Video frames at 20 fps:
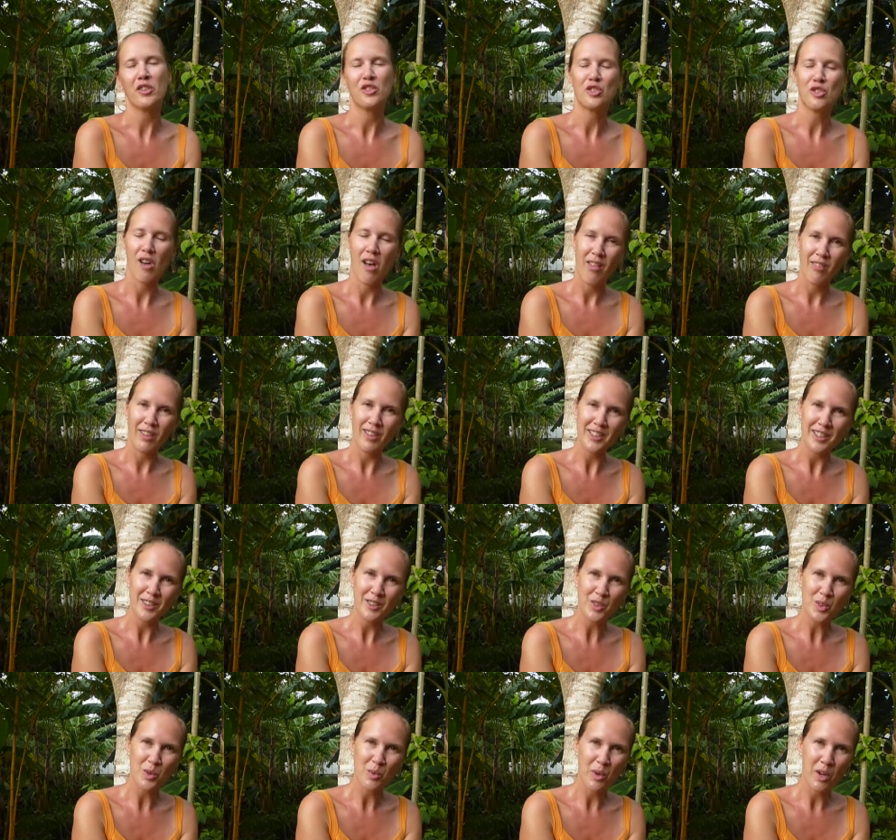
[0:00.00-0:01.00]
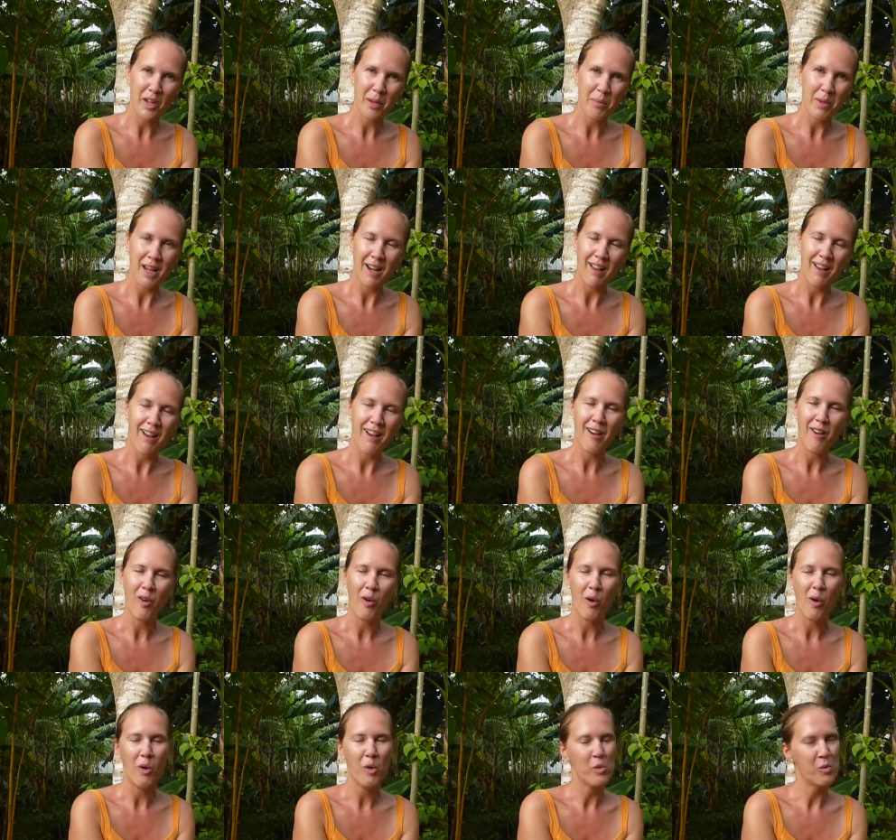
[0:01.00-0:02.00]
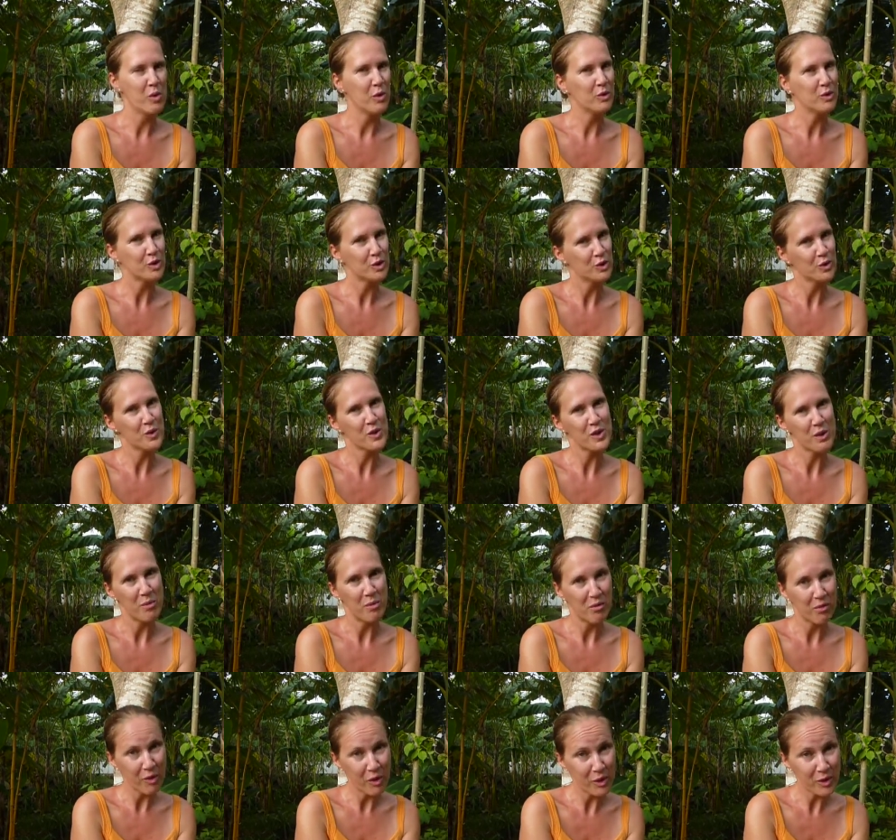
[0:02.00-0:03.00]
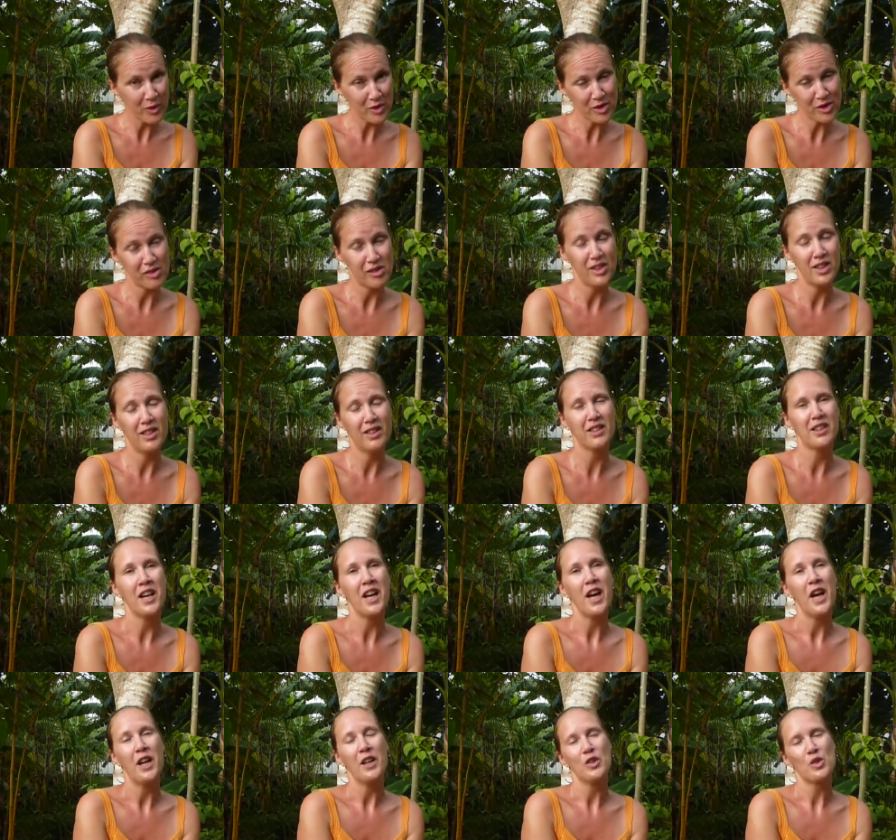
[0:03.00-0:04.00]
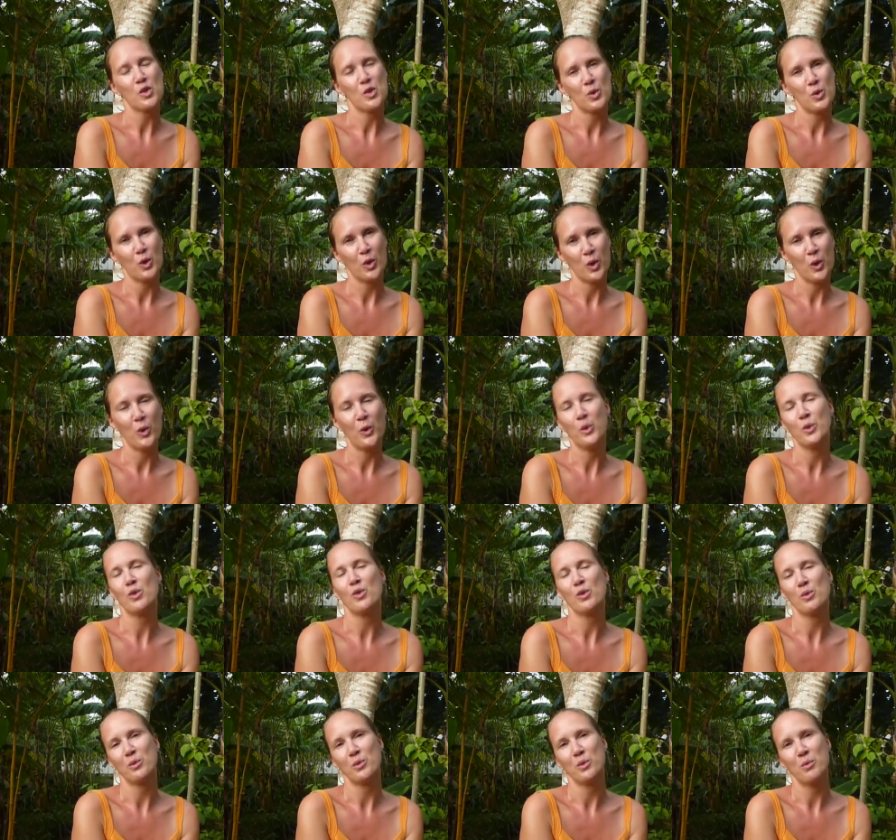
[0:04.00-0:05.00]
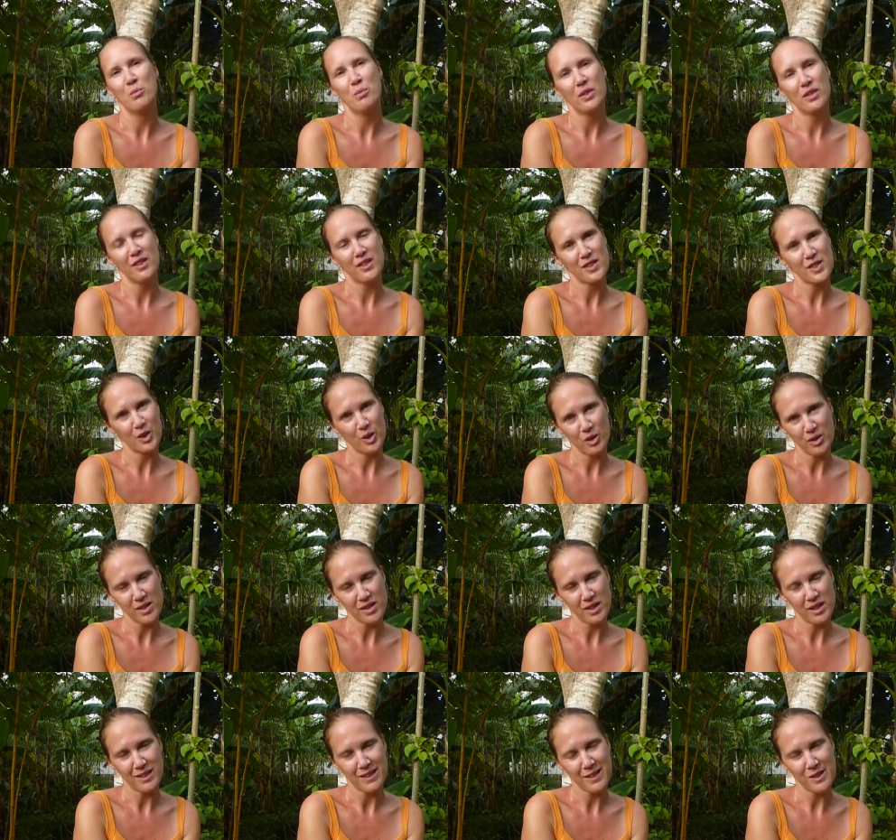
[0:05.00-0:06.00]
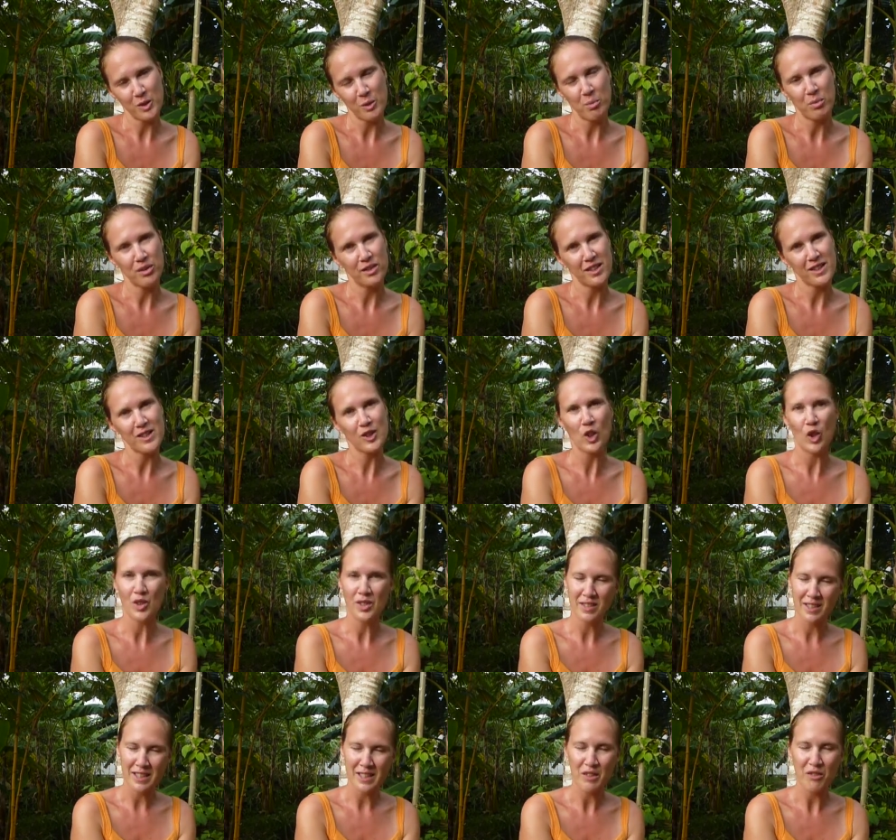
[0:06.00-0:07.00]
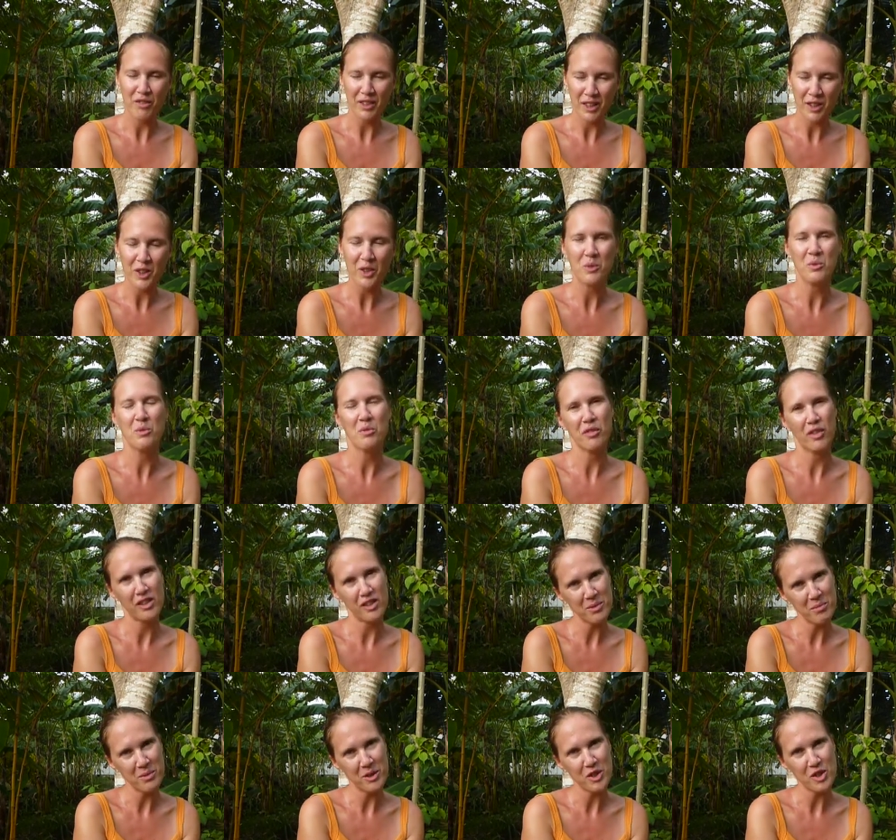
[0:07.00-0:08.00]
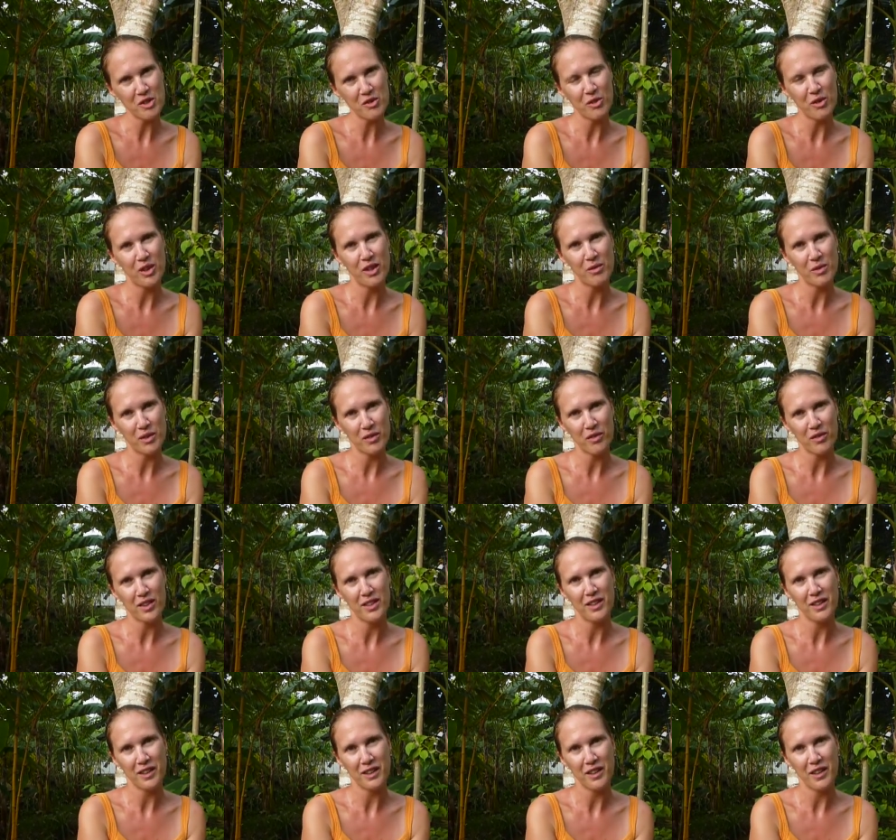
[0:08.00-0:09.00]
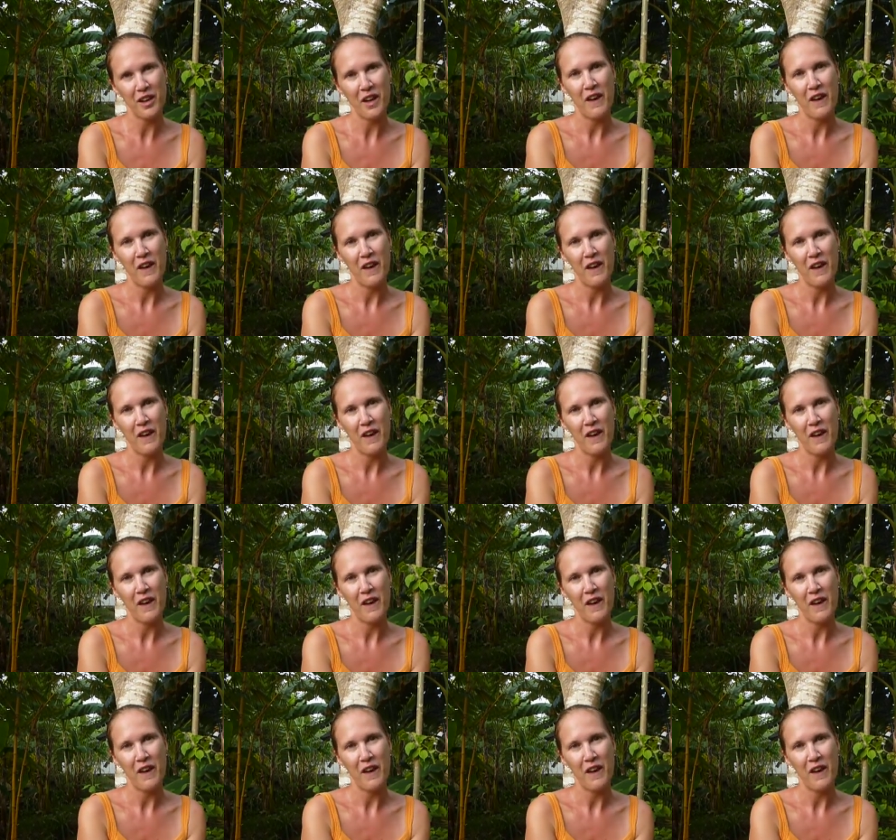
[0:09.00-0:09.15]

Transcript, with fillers: traveling to Guatemala or who want to do some volunteering to go to Buenas Cosas. So Buenas Cosas, thank you very much for everything.